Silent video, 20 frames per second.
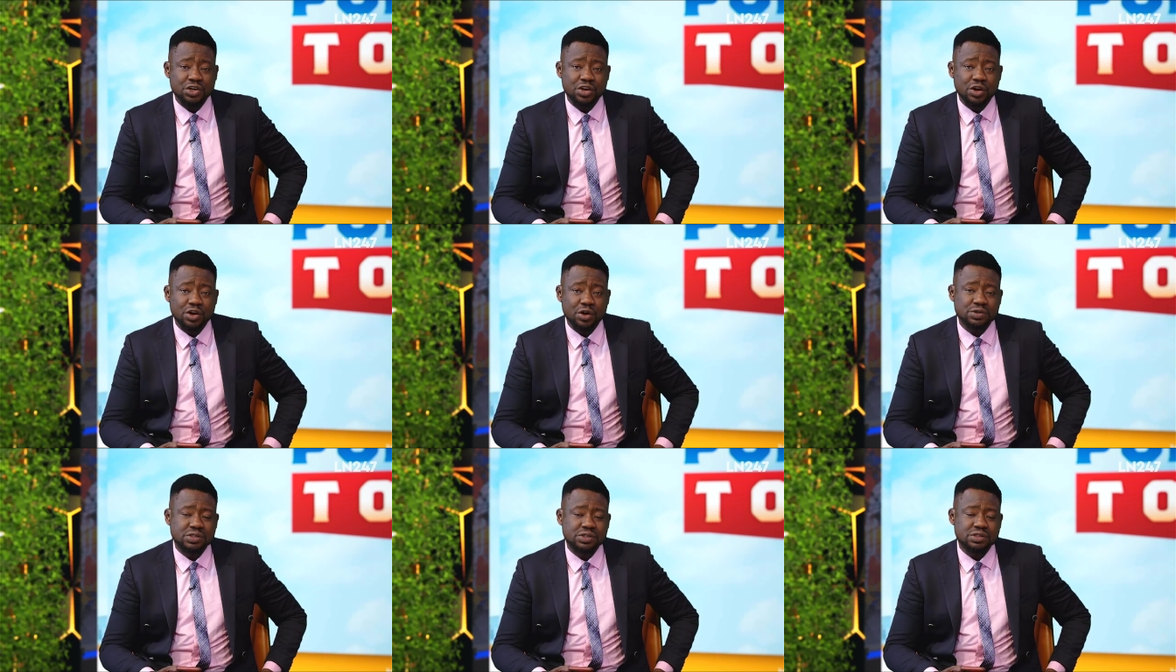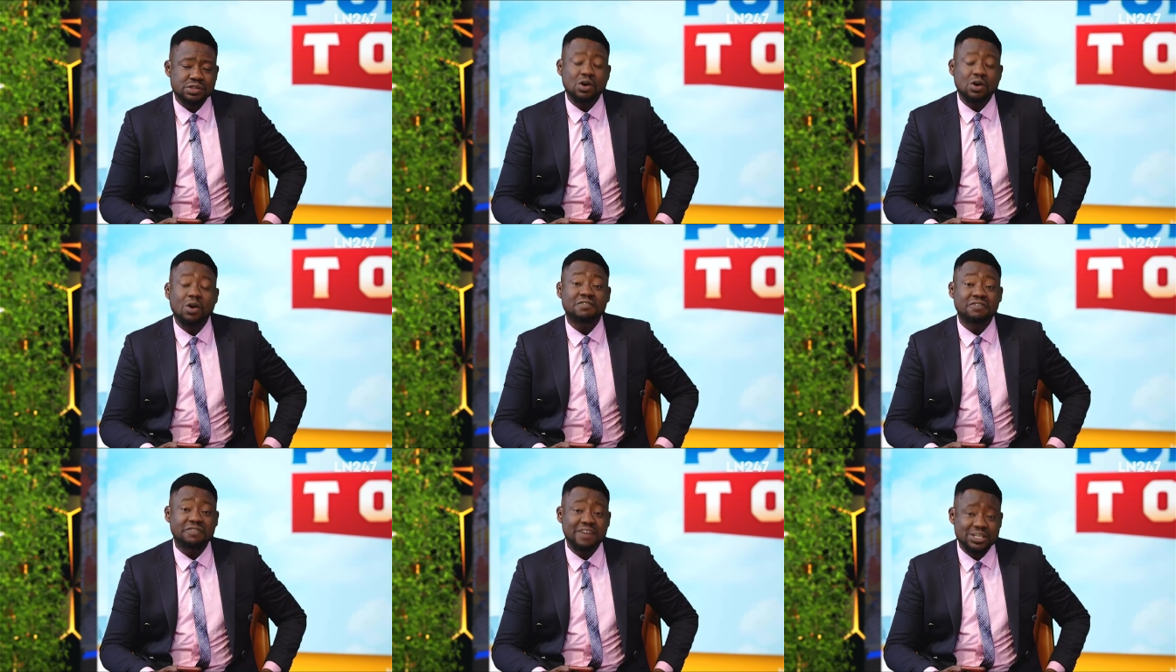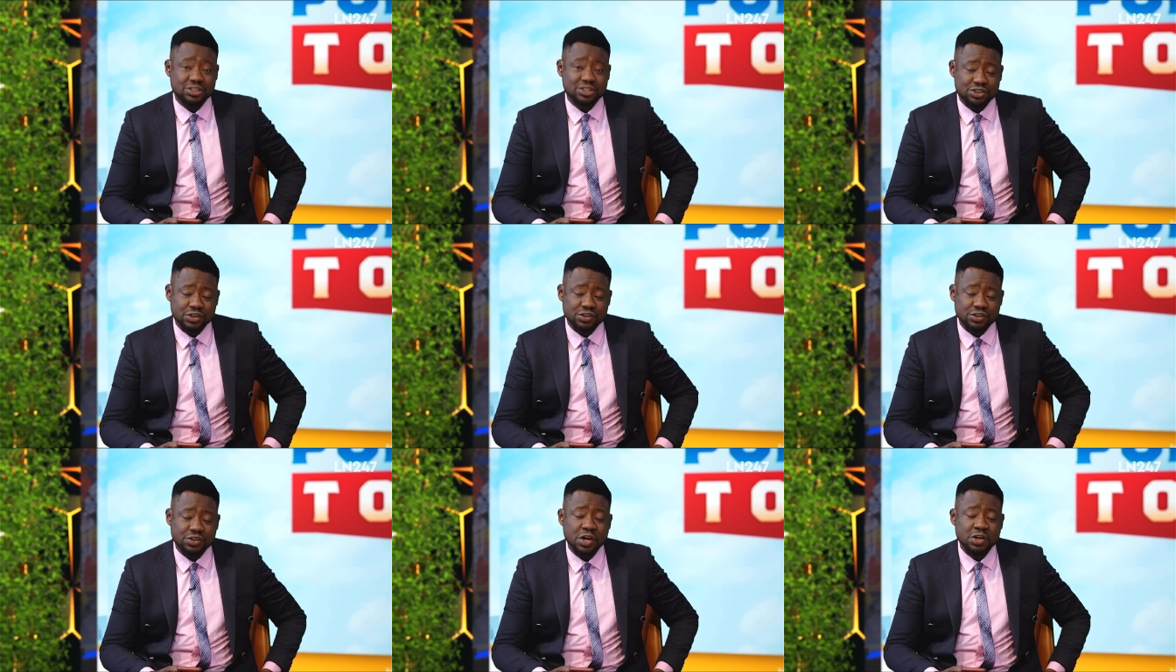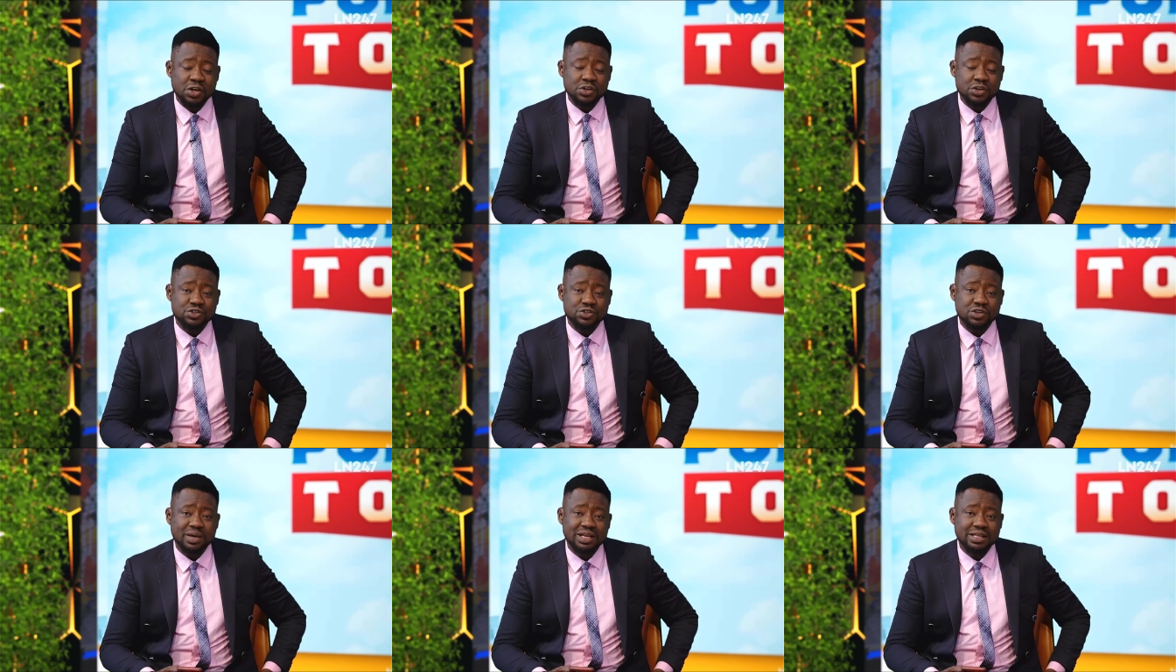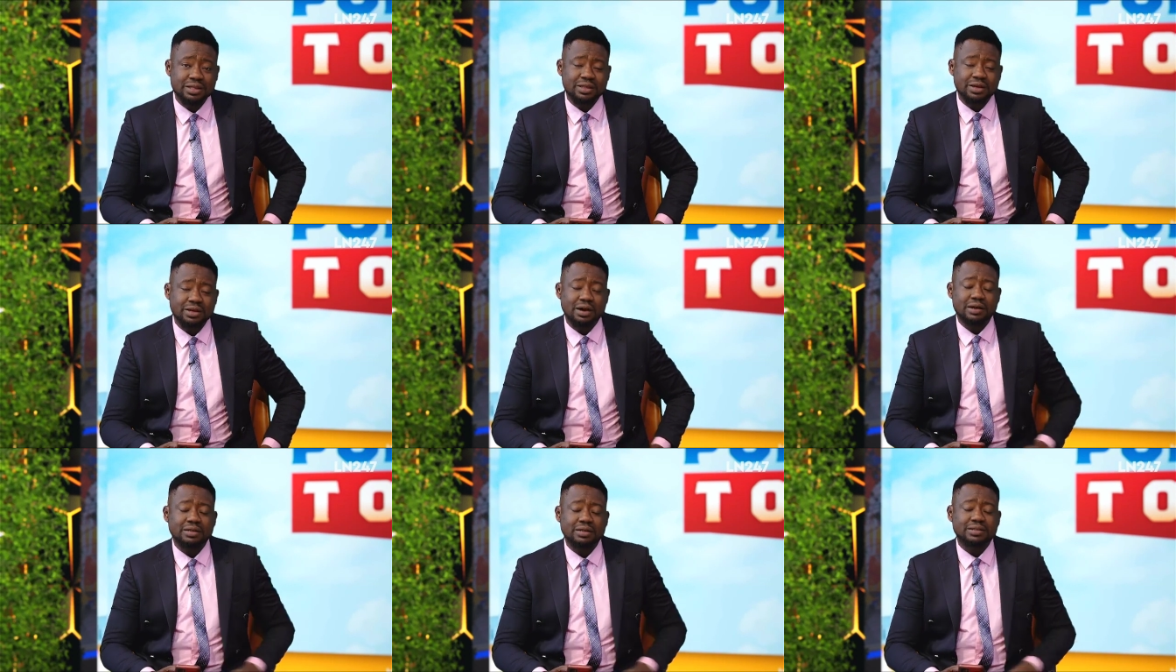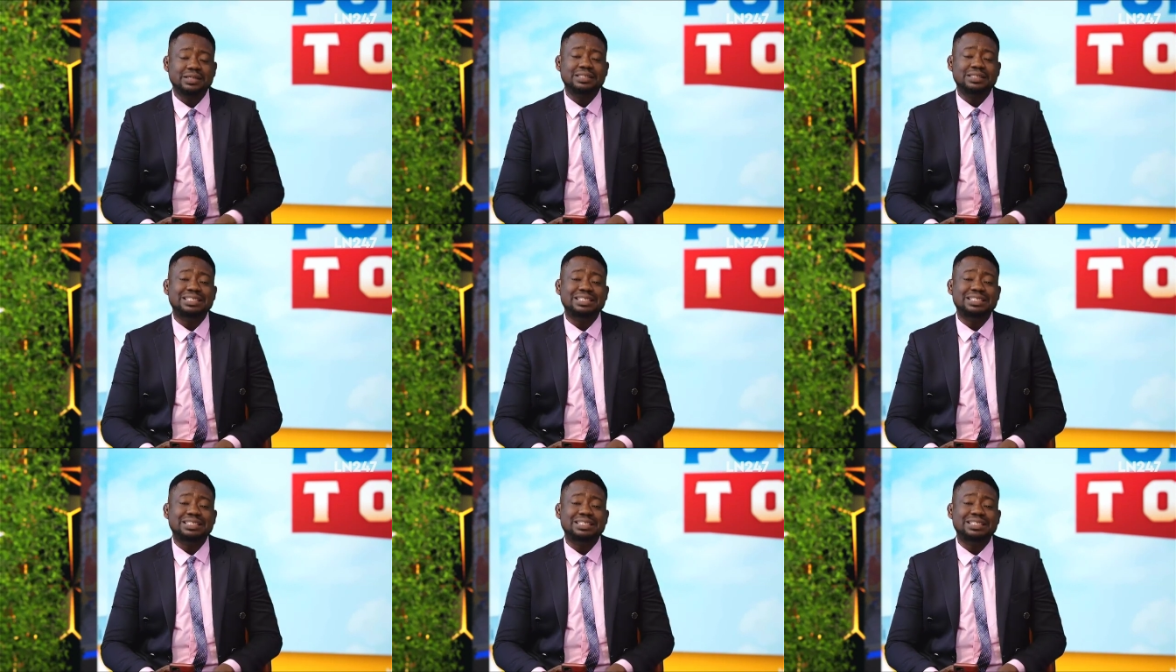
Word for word: you know, his confession during the,